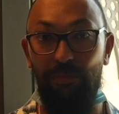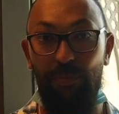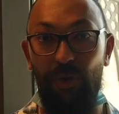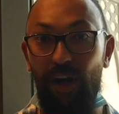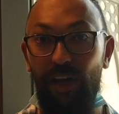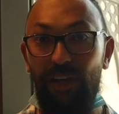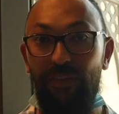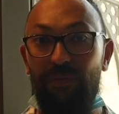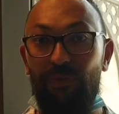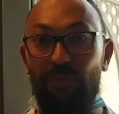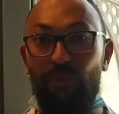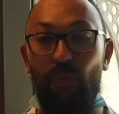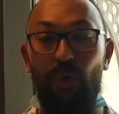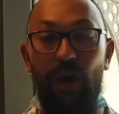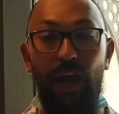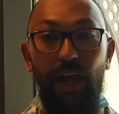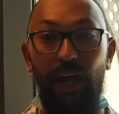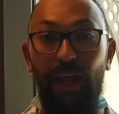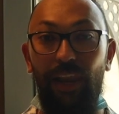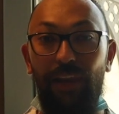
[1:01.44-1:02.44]
bucks
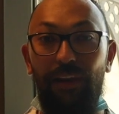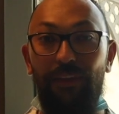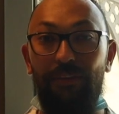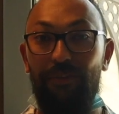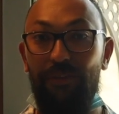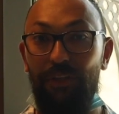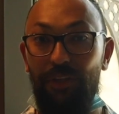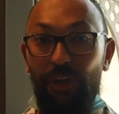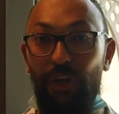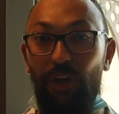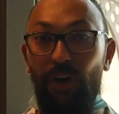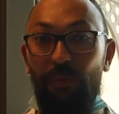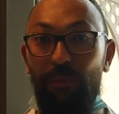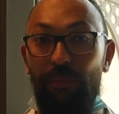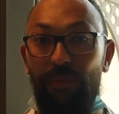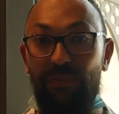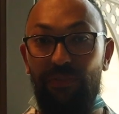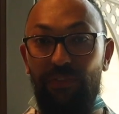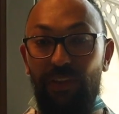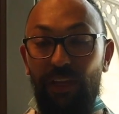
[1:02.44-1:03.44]
while,
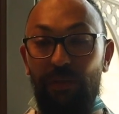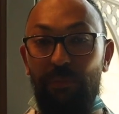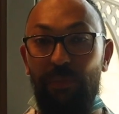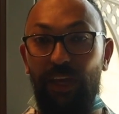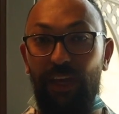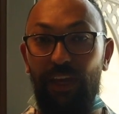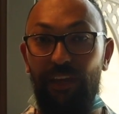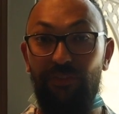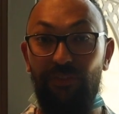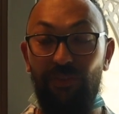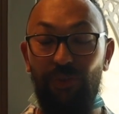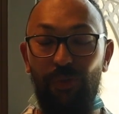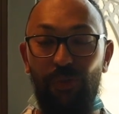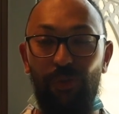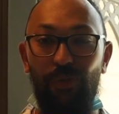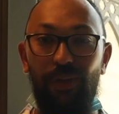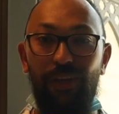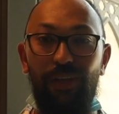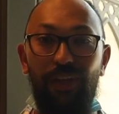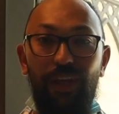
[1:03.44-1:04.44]
still being at
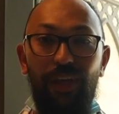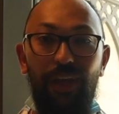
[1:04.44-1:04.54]
school?